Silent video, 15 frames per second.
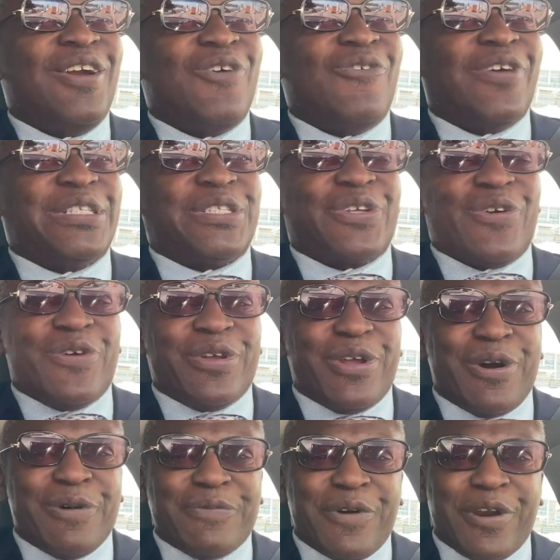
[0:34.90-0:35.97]
What's going
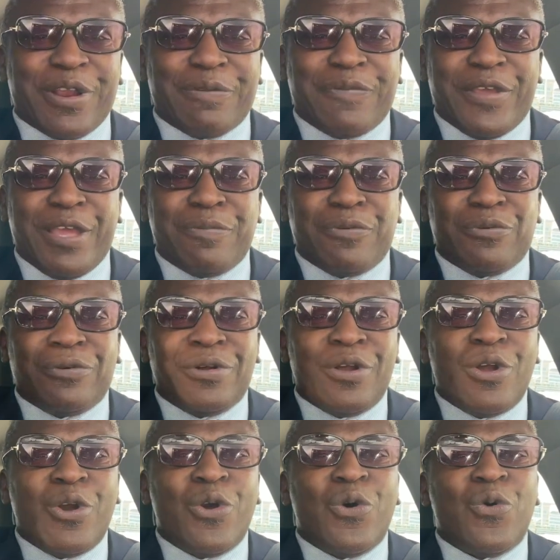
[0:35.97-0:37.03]
on, party people?
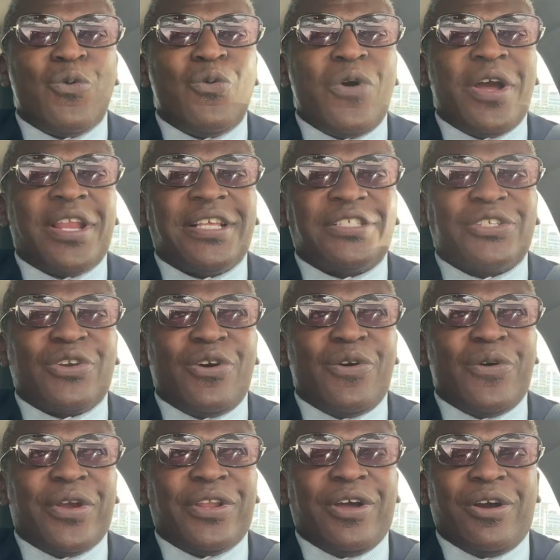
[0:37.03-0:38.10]
What is
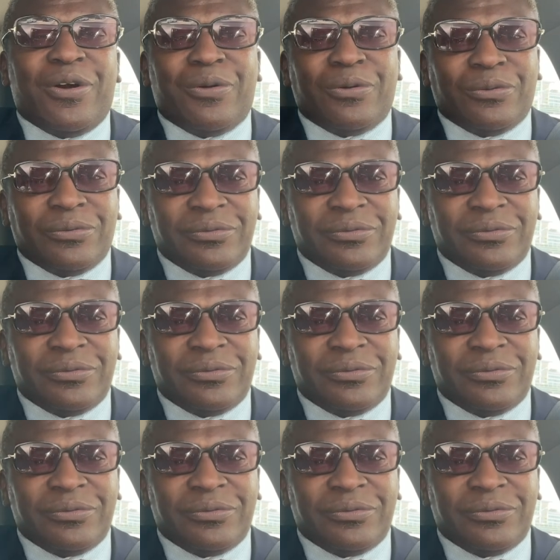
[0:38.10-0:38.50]
going on?